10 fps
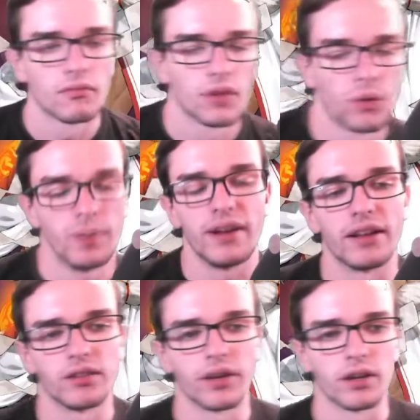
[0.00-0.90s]
It'd be
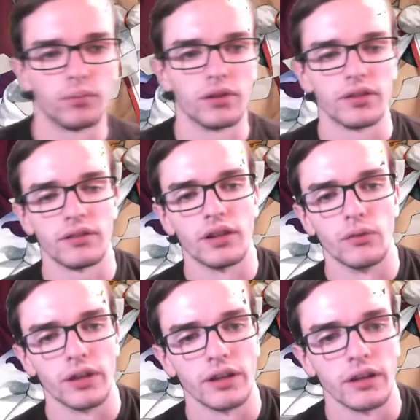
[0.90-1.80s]
nice if I could plus 10
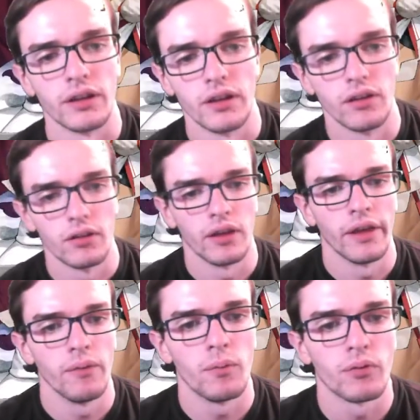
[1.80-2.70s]
Rinkah
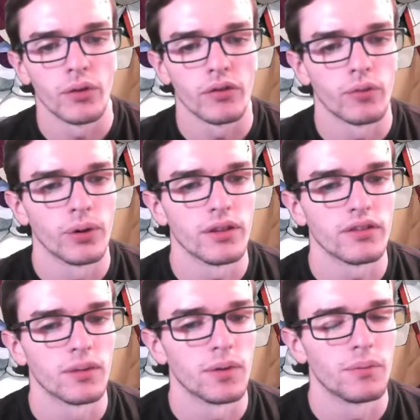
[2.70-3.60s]
before the 40th
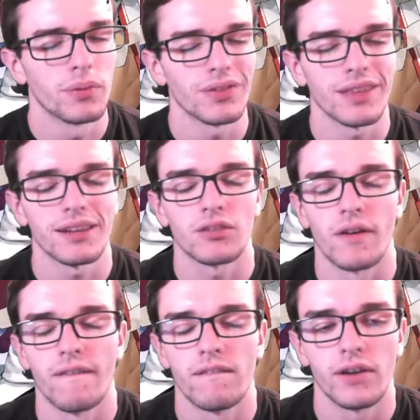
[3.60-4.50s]
summon, but that's
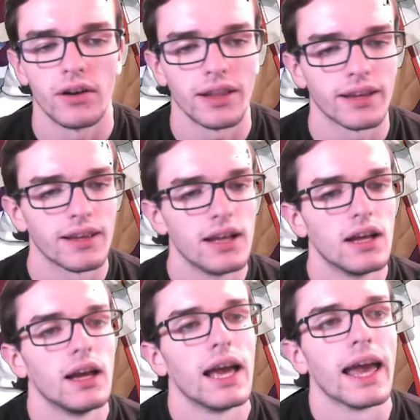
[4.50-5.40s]
like
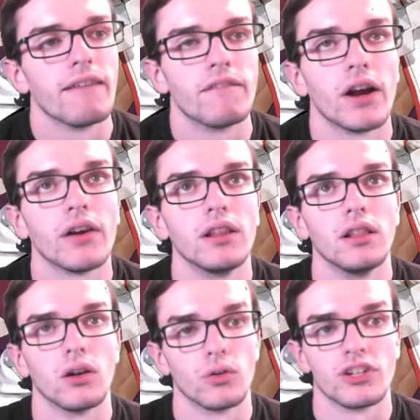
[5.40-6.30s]
a very
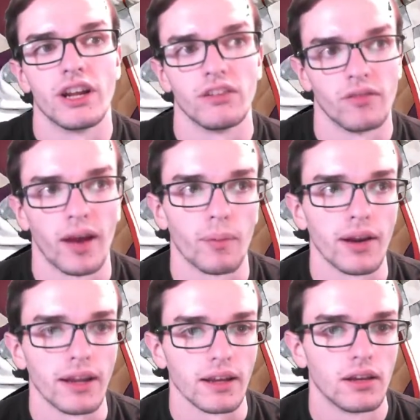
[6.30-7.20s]
low chance of happening.